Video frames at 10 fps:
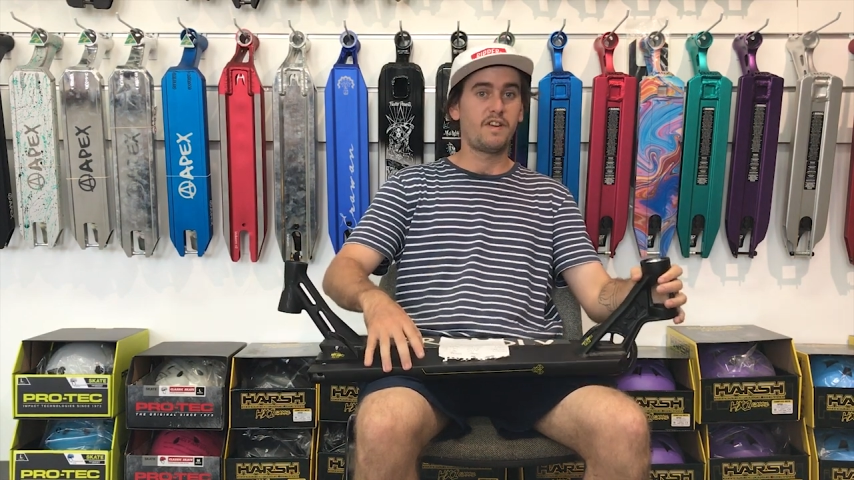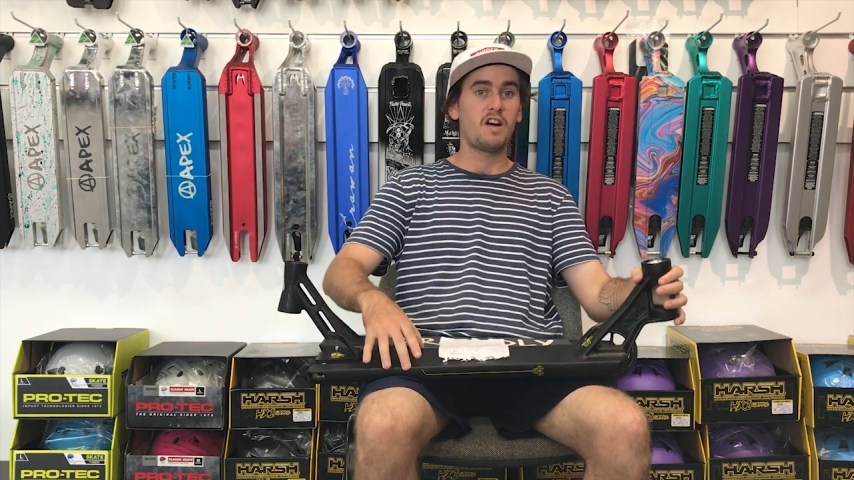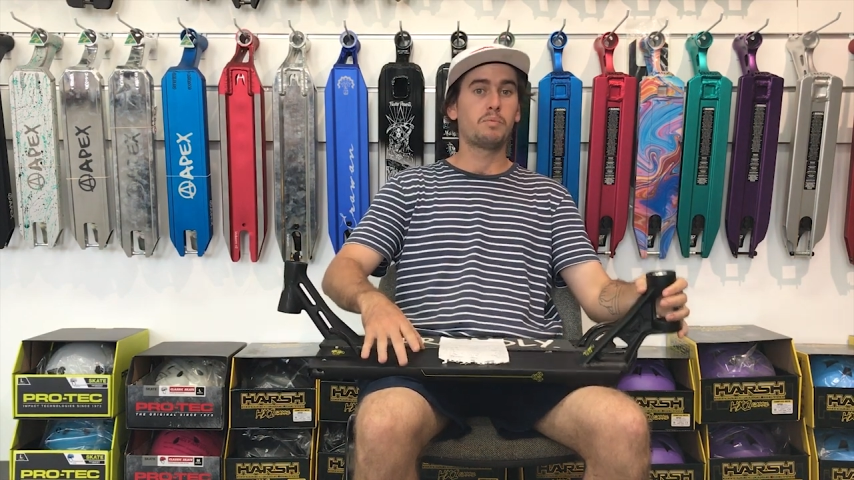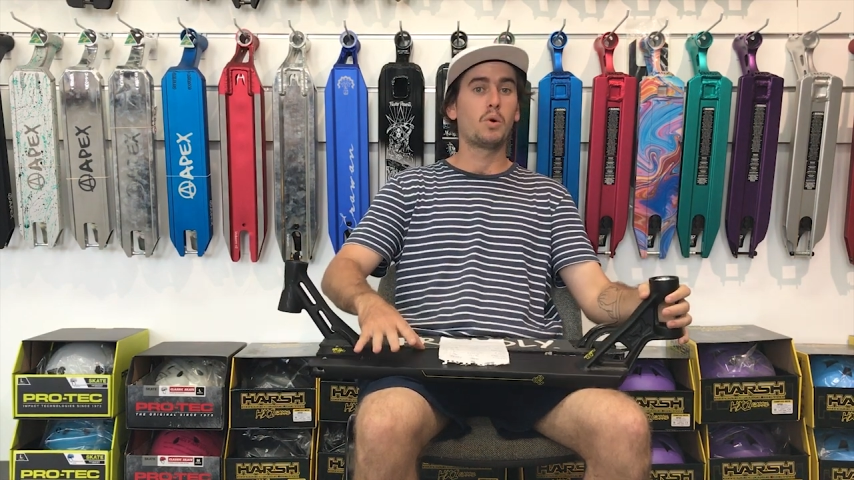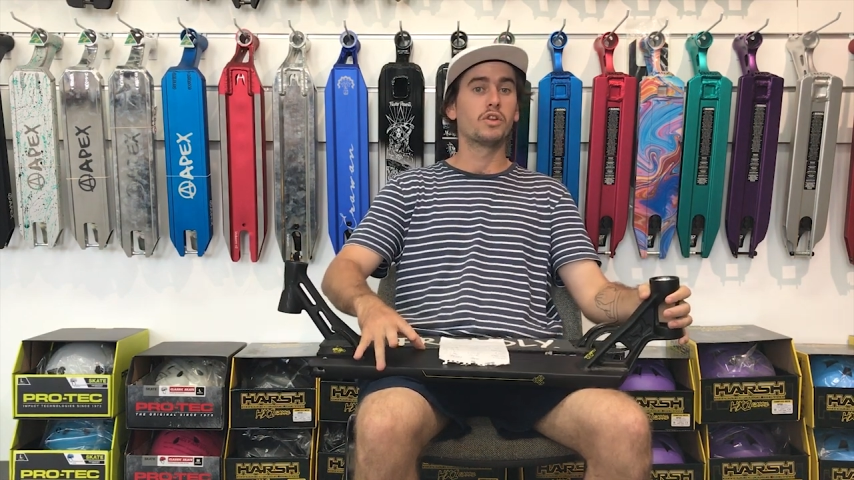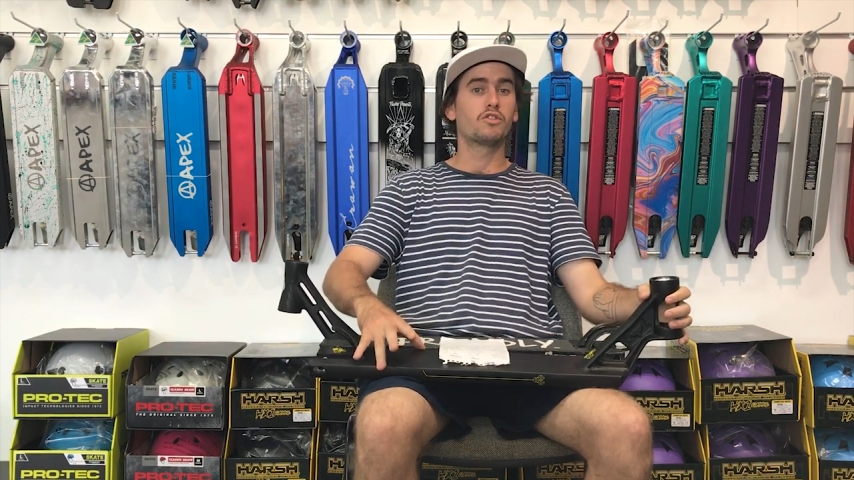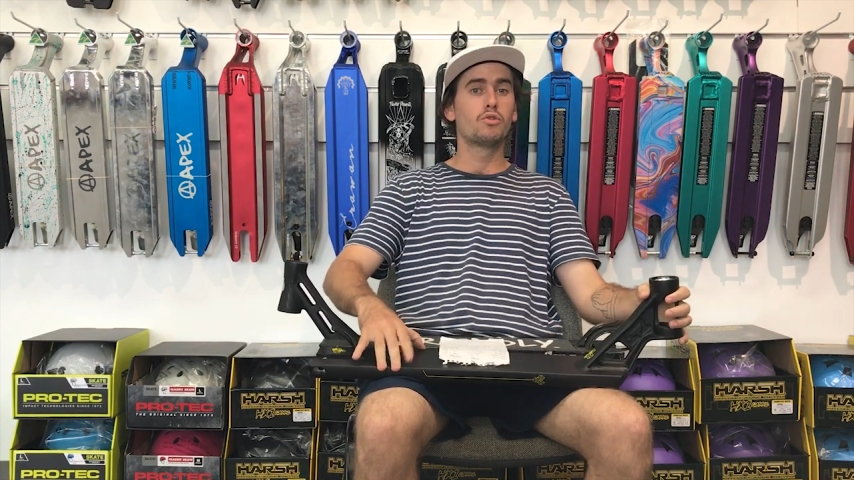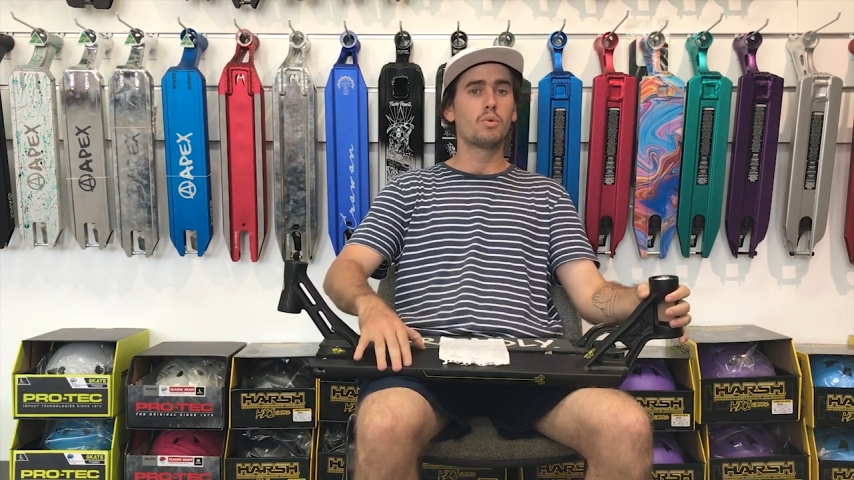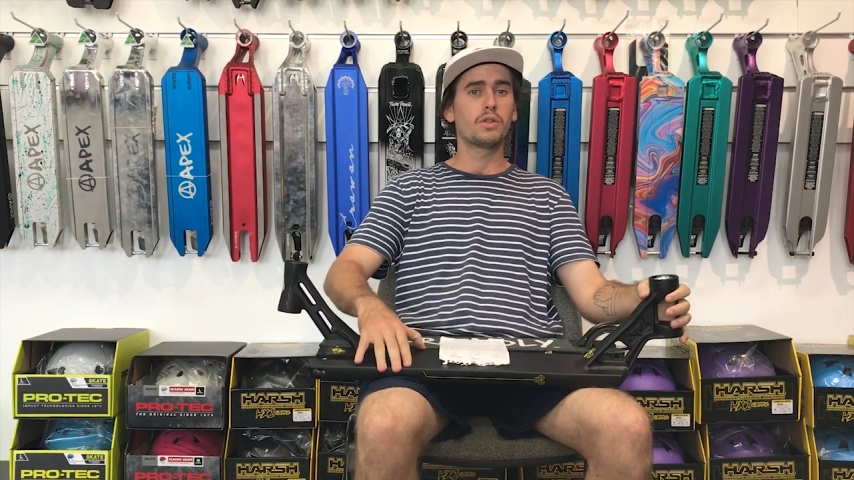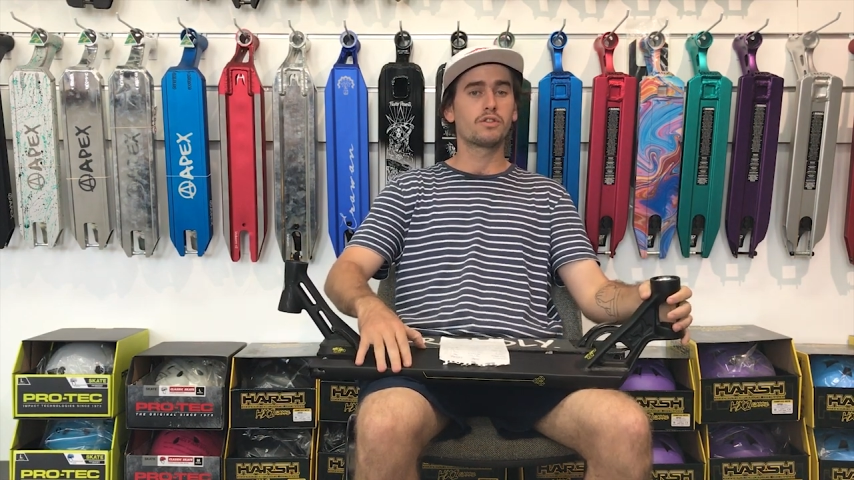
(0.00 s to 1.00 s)

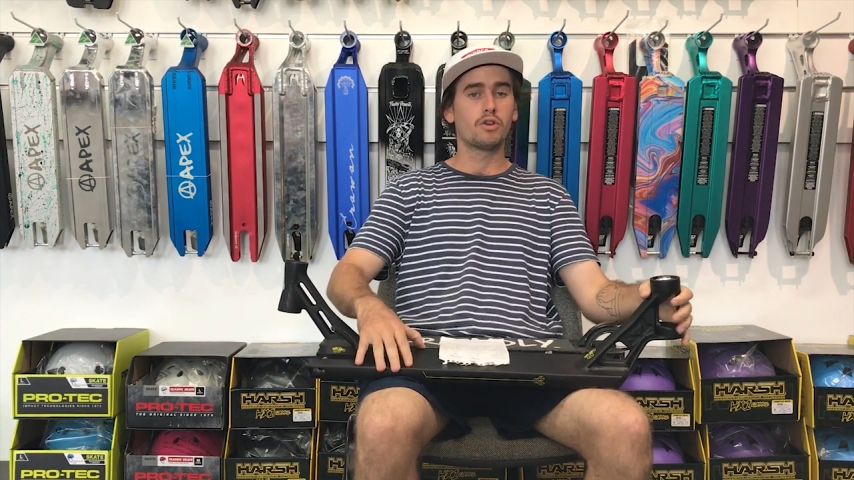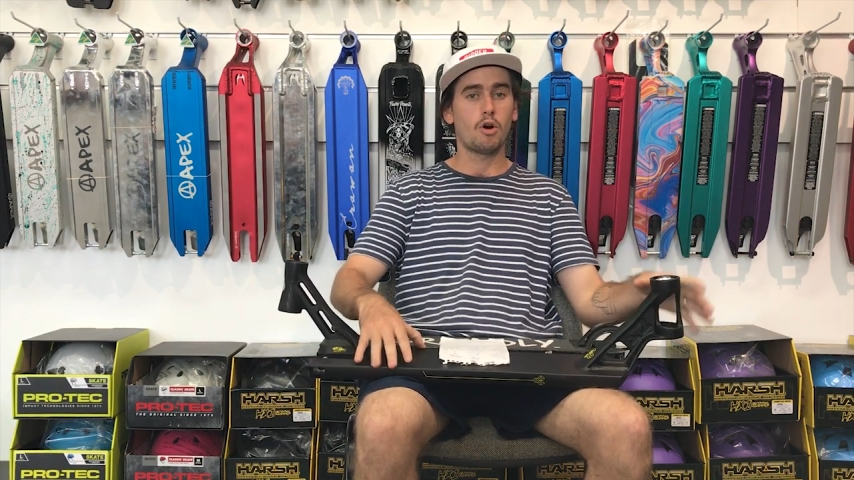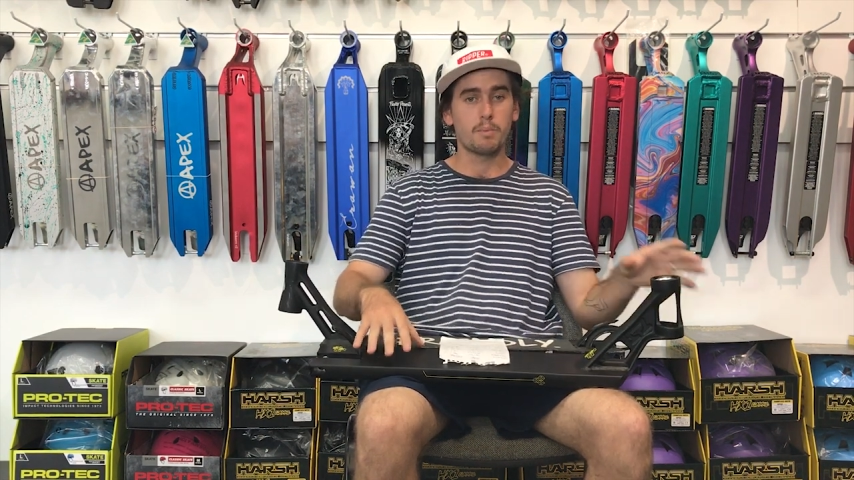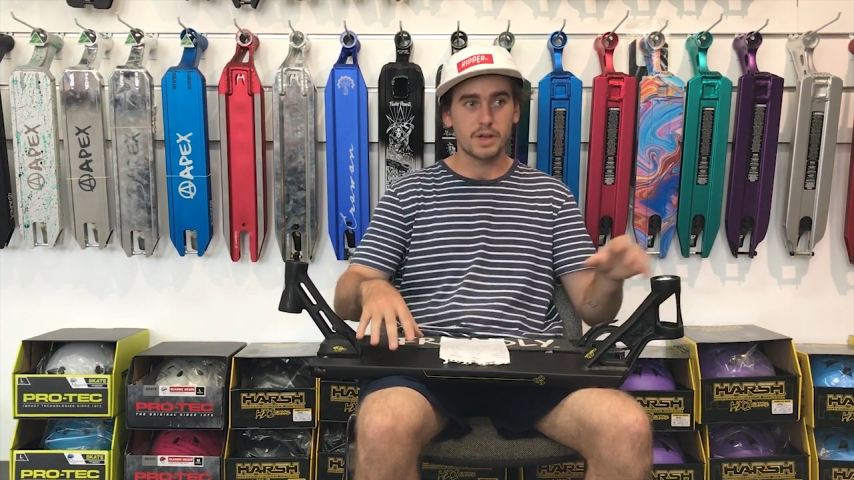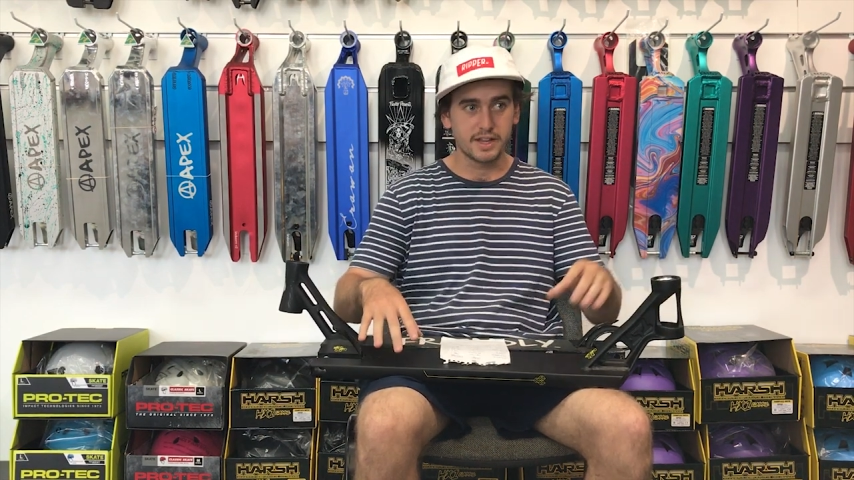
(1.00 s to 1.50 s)
5.2 on the top,